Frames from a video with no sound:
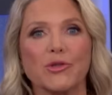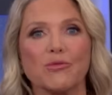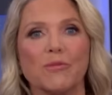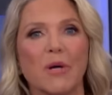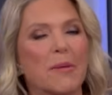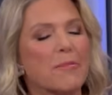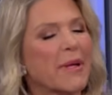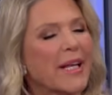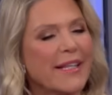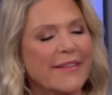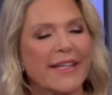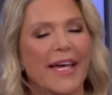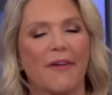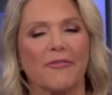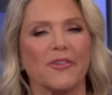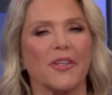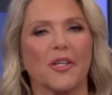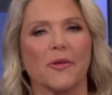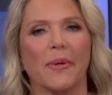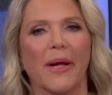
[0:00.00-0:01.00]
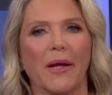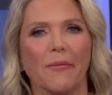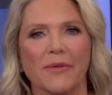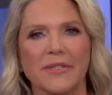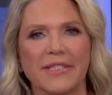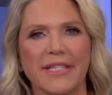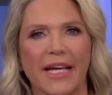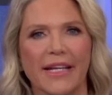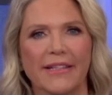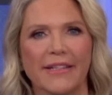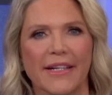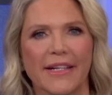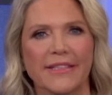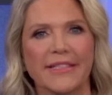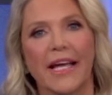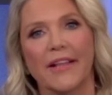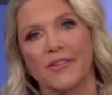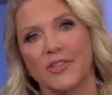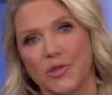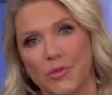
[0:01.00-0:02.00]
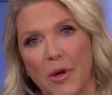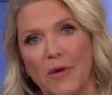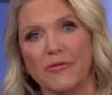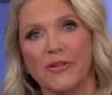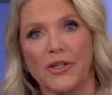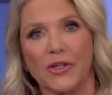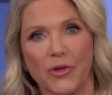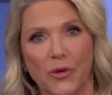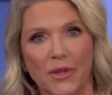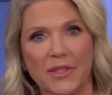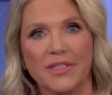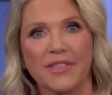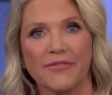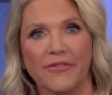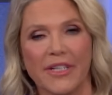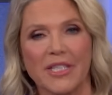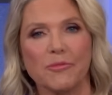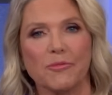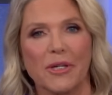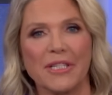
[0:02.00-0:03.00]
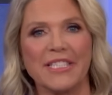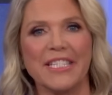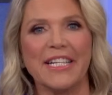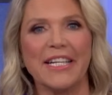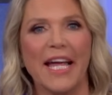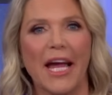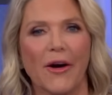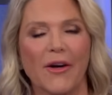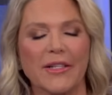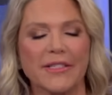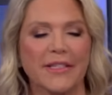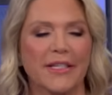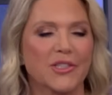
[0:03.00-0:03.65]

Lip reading: immediately after the debate was that Taylor Swift endorsed Vice President Harris,